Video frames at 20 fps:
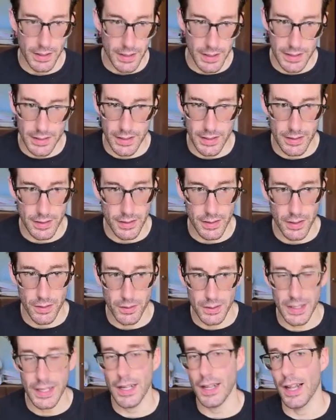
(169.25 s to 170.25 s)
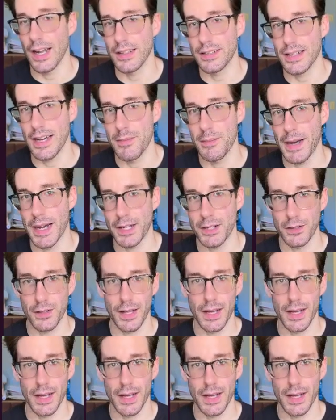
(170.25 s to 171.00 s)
and then, you know, get a lot of time back in your